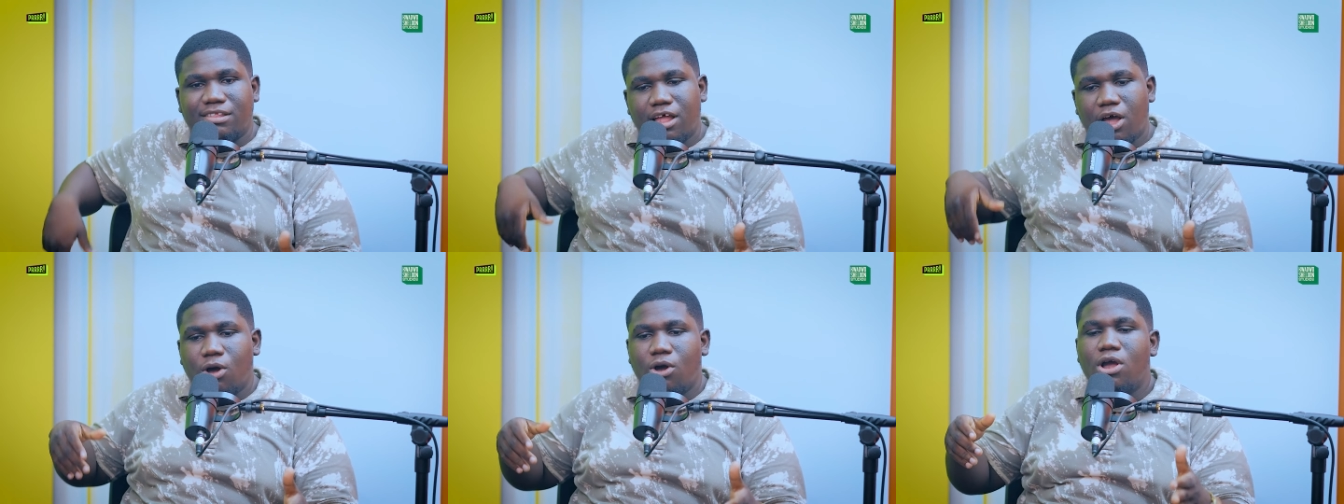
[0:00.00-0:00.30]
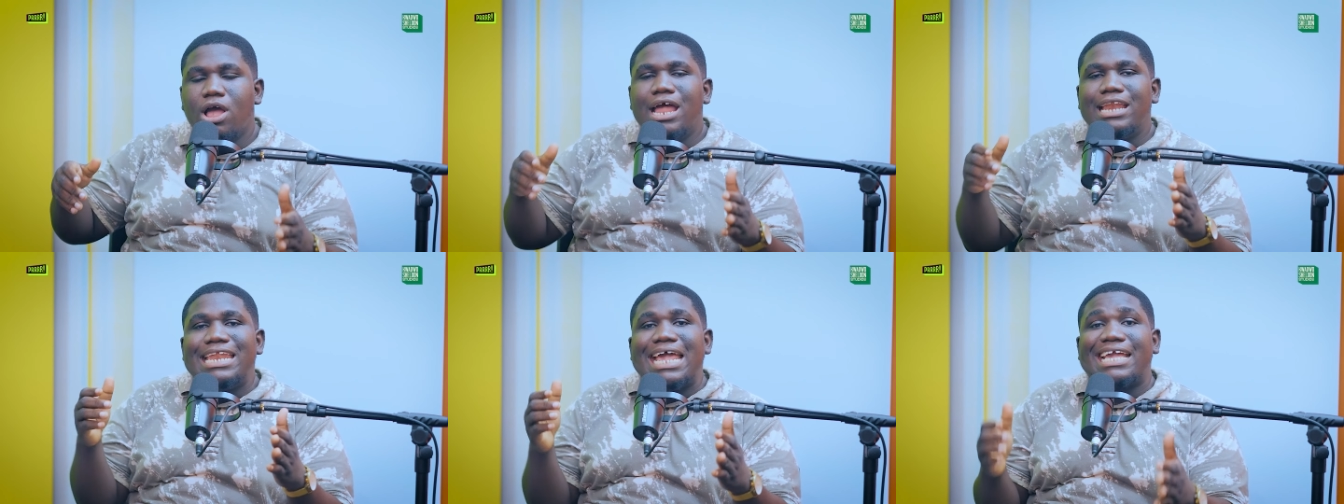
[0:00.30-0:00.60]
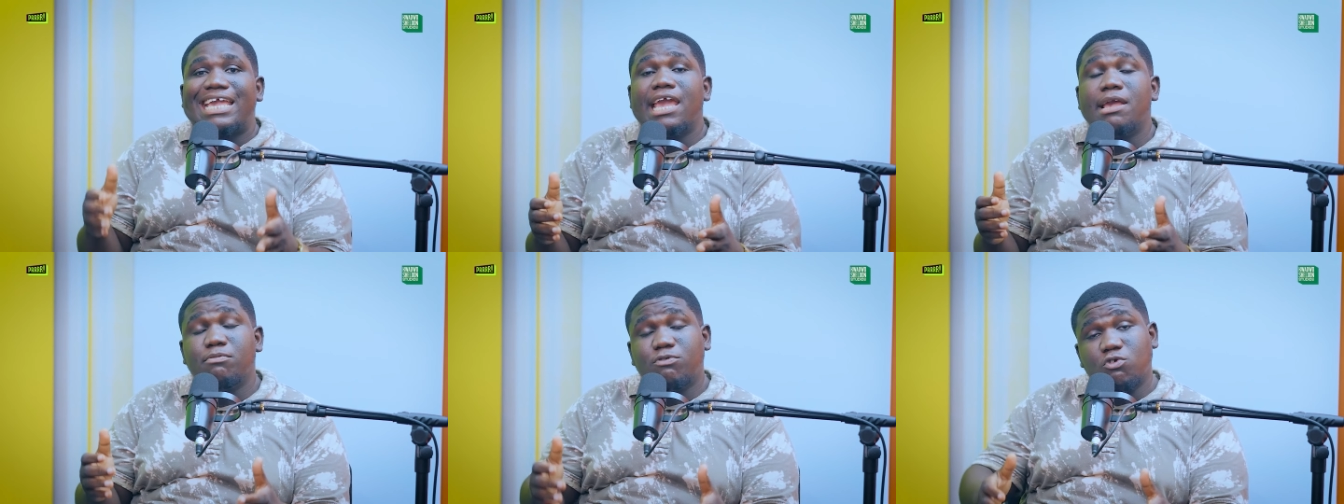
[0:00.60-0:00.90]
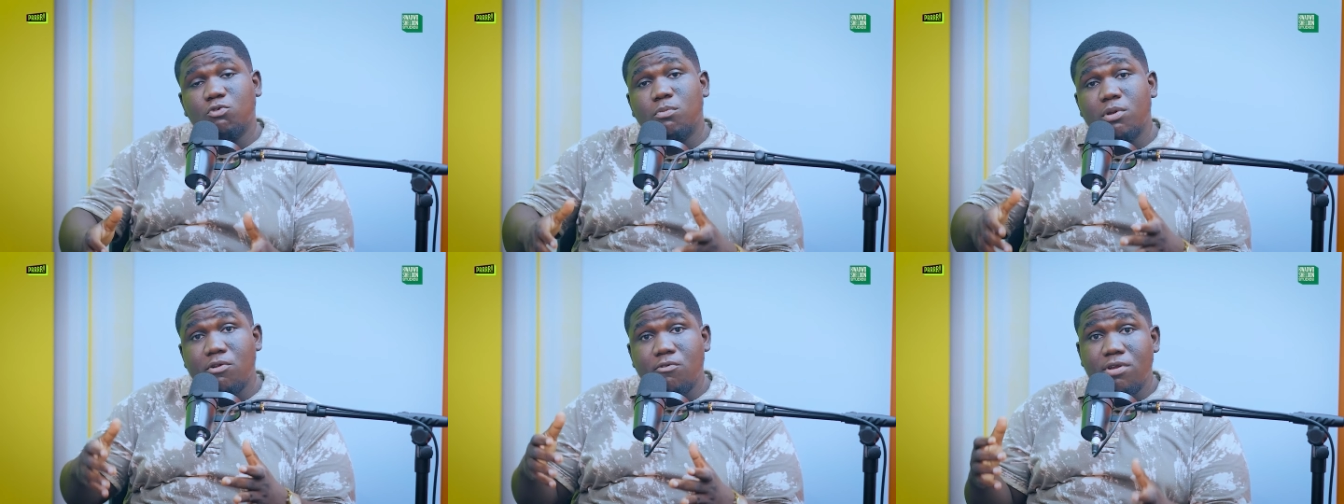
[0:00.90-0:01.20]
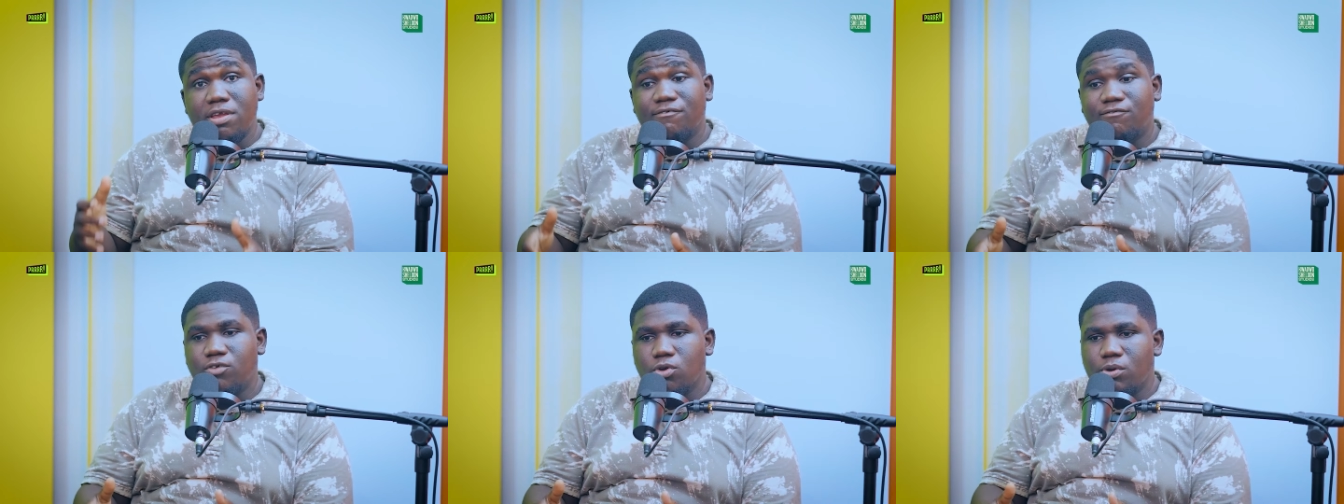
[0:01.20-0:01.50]
Now, the games we'll be
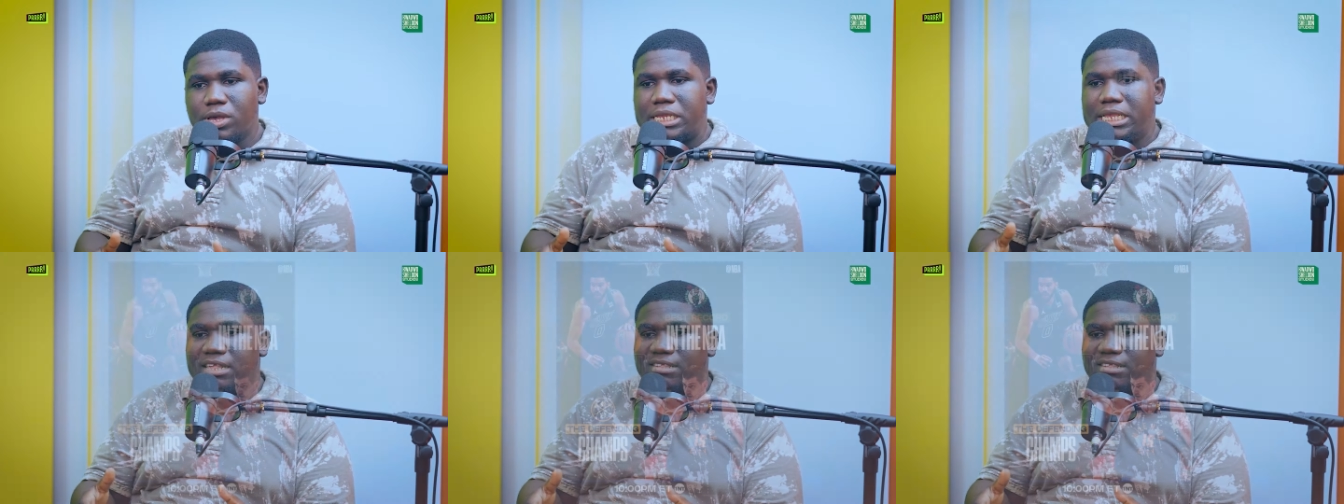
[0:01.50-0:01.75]
reviewing